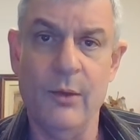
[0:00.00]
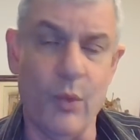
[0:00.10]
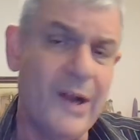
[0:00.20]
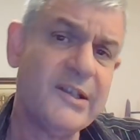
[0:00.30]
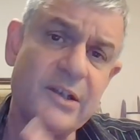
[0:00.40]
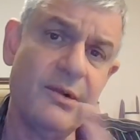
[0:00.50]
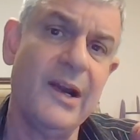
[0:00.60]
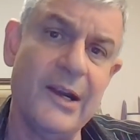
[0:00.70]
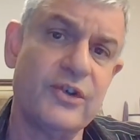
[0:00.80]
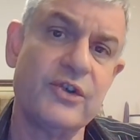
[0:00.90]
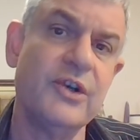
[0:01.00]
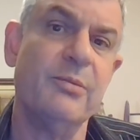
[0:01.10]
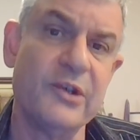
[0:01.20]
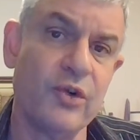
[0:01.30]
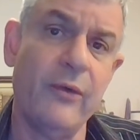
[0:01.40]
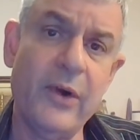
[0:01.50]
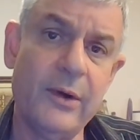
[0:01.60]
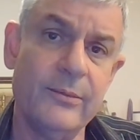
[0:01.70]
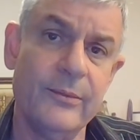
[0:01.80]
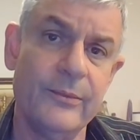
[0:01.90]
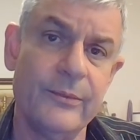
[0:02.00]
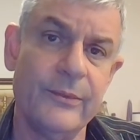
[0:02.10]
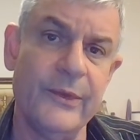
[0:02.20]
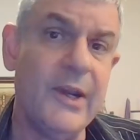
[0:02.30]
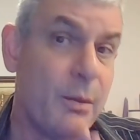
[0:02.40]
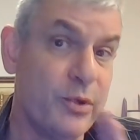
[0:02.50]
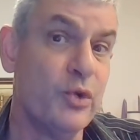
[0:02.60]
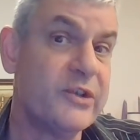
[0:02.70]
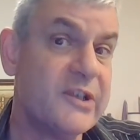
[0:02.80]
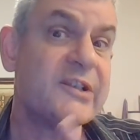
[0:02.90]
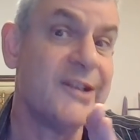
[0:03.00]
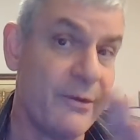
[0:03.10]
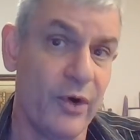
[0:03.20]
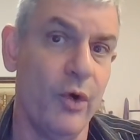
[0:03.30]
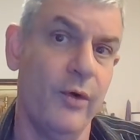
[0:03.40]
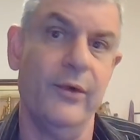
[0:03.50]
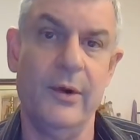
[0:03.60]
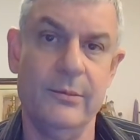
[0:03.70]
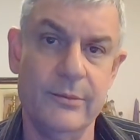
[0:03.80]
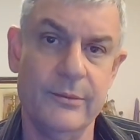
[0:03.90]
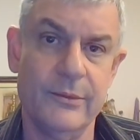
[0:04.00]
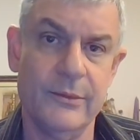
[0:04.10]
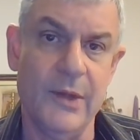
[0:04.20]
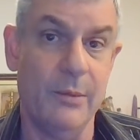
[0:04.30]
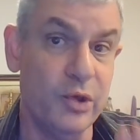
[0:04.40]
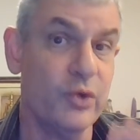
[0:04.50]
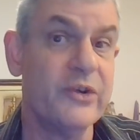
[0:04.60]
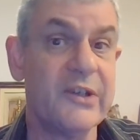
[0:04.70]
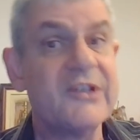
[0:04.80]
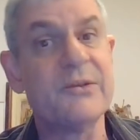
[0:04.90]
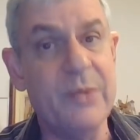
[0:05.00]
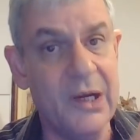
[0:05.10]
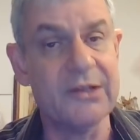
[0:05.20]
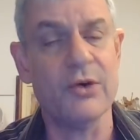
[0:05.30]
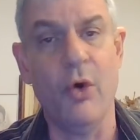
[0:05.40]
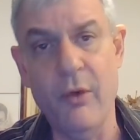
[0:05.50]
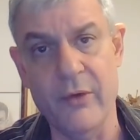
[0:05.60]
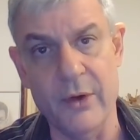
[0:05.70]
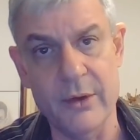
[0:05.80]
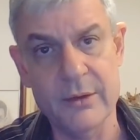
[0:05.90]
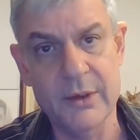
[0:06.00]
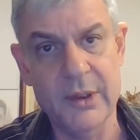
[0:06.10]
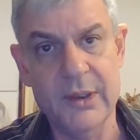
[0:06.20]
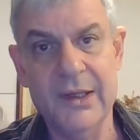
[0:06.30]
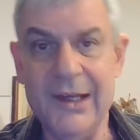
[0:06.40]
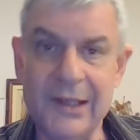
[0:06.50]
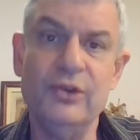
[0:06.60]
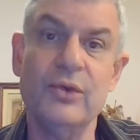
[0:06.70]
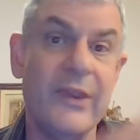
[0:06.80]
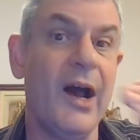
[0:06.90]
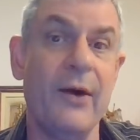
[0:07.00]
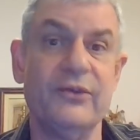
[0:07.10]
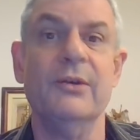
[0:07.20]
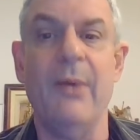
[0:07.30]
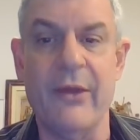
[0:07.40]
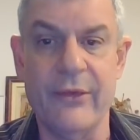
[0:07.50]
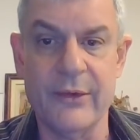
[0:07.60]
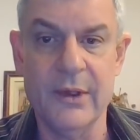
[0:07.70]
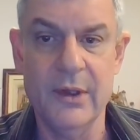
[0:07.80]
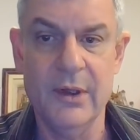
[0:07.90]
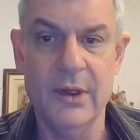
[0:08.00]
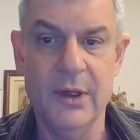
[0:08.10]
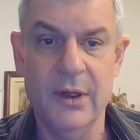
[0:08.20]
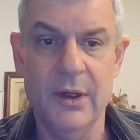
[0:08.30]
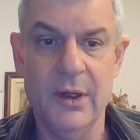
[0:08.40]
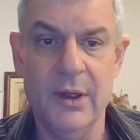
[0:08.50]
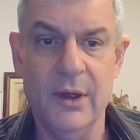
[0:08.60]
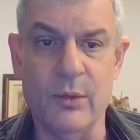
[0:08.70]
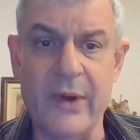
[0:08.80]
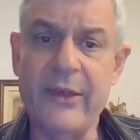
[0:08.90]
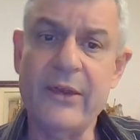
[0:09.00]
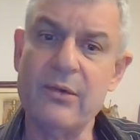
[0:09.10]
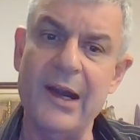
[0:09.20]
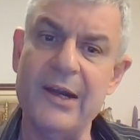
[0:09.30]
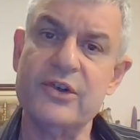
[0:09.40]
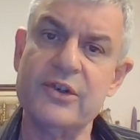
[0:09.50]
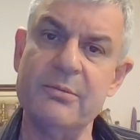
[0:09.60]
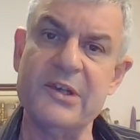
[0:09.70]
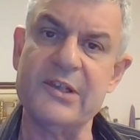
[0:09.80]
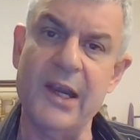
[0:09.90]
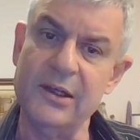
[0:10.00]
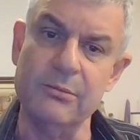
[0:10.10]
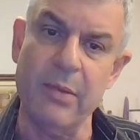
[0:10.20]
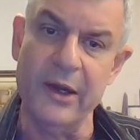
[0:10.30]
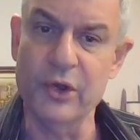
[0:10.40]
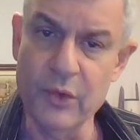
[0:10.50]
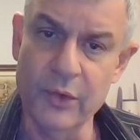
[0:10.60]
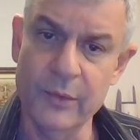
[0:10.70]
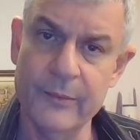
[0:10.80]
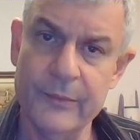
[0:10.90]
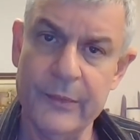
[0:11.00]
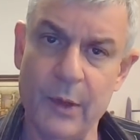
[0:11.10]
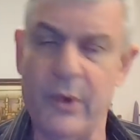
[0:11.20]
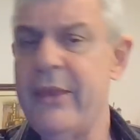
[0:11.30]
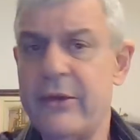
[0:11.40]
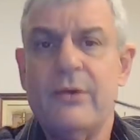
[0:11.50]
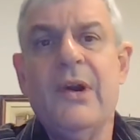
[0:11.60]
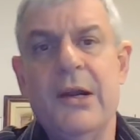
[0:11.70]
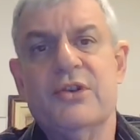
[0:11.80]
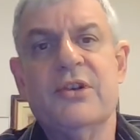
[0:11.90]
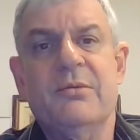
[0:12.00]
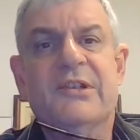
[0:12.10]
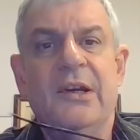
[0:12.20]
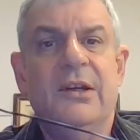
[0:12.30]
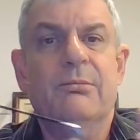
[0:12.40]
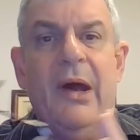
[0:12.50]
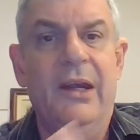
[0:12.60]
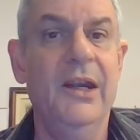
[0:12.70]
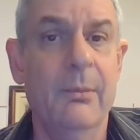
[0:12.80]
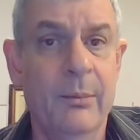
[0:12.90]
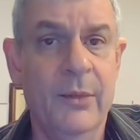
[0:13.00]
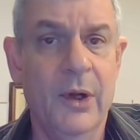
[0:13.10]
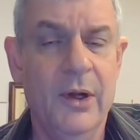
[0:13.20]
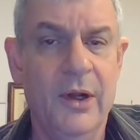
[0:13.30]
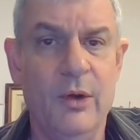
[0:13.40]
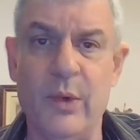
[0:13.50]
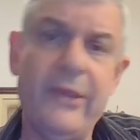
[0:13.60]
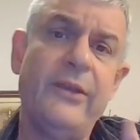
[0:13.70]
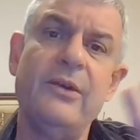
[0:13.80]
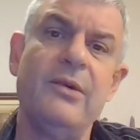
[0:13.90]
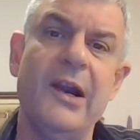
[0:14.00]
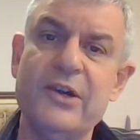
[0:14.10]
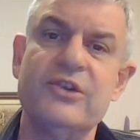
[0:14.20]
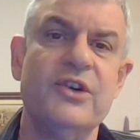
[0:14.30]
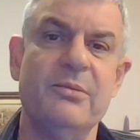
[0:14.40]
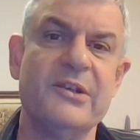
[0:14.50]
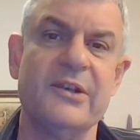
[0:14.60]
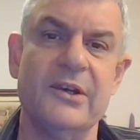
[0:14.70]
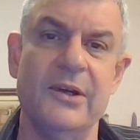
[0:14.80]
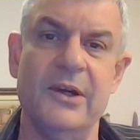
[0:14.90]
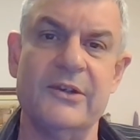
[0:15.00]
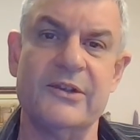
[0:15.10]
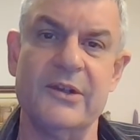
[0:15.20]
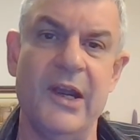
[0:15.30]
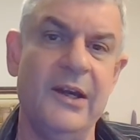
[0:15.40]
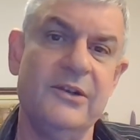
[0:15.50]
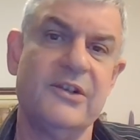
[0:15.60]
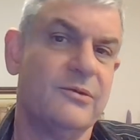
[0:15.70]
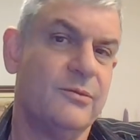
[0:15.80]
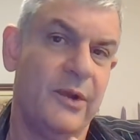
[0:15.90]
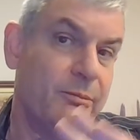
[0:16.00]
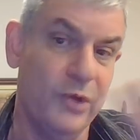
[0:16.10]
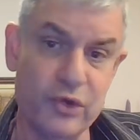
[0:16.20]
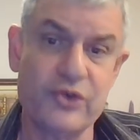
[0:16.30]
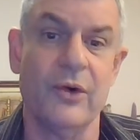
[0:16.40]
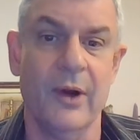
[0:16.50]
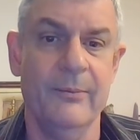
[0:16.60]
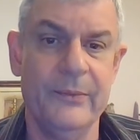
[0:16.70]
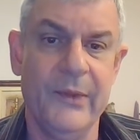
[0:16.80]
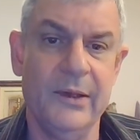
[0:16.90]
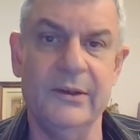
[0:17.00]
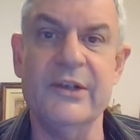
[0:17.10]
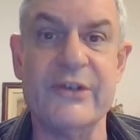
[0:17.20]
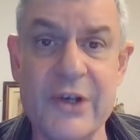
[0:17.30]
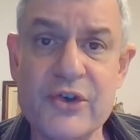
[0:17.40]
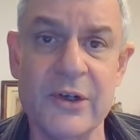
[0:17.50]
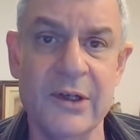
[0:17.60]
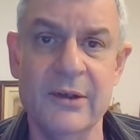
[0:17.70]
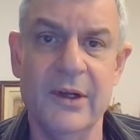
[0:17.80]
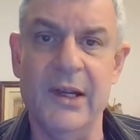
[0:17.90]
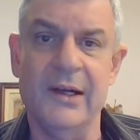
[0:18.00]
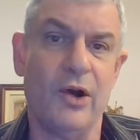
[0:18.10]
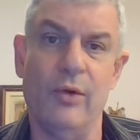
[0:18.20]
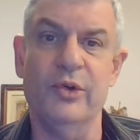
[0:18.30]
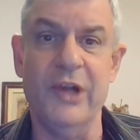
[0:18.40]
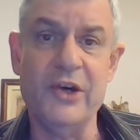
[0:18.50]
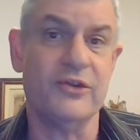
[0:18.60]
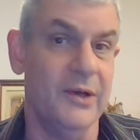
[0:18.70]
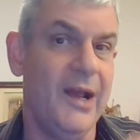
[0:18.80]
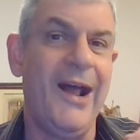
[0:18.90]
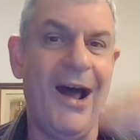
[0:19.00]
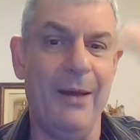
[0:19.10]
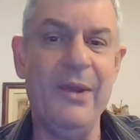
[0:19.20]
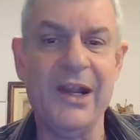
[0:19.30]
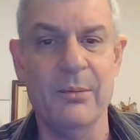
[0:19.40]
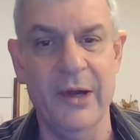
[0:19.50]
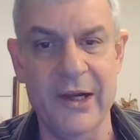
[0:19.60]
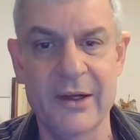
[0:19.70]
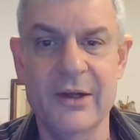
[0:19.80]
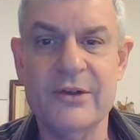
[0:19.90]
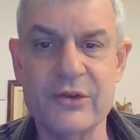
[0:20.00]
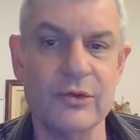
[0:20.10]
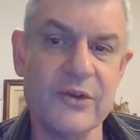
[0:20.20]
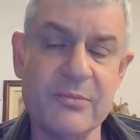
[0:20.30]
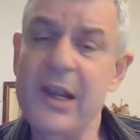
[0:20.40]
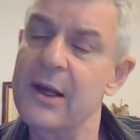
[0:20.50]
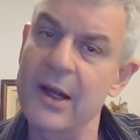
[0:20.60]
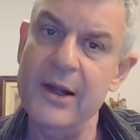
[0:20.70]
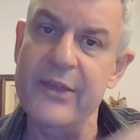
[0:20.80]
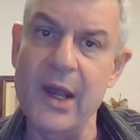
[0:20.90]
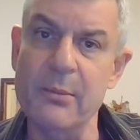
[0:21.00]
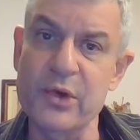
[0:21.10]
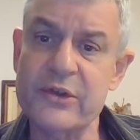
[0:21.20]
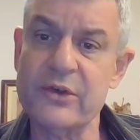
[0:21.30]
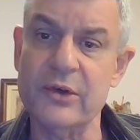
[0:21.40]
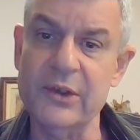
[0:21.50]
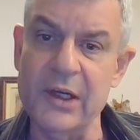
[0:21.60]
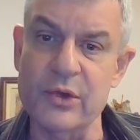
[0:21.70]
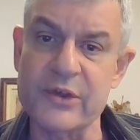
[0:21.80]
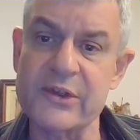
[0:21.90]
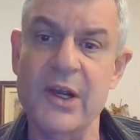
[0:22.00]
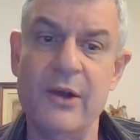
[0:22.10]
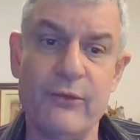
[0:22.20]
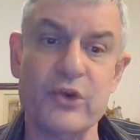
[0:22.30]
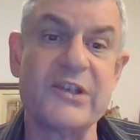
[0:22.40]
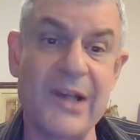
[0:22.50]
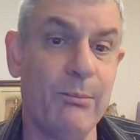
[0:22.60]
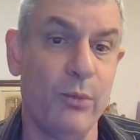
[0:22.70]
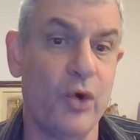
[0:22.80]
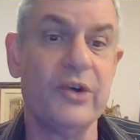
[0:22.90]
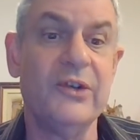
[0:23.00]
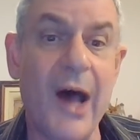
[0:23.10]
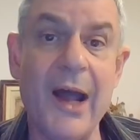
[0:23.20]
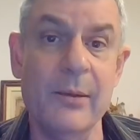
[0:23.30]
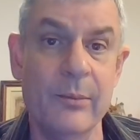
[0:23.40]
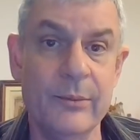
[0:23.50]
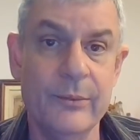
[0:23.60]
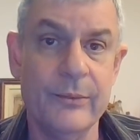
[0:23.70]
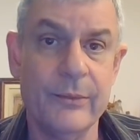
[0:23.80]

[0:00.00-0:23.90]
Once the relationship is over, the abuse is never over. Abuse spills over into the aftermath. Whether the relationship is ended by you, whether the relationship is ended by him, whether the relationship ends with a mutual decision and accommodation, amicably, so to speak, the abuse continues for some more time.